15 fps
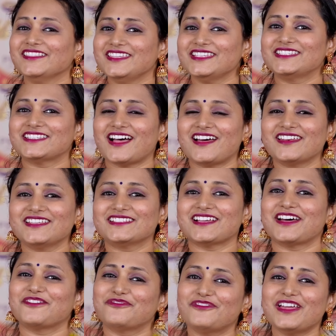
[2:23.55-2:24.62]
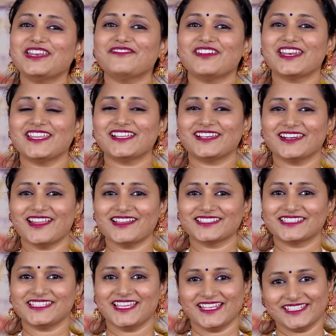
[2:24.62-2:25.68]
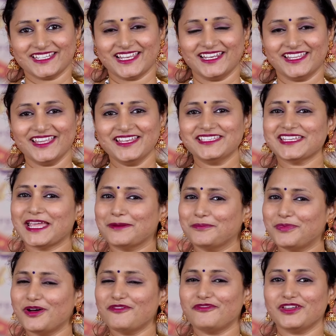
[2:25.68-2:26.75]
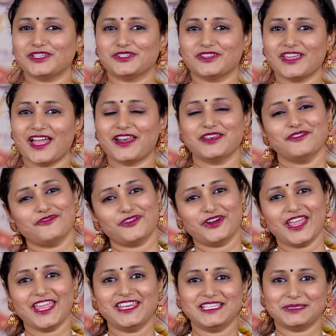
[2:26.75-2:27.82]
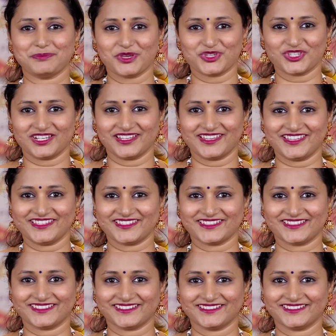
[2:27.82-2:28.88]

These saris are very very classy and elegant and perfect to carry for any special occasion.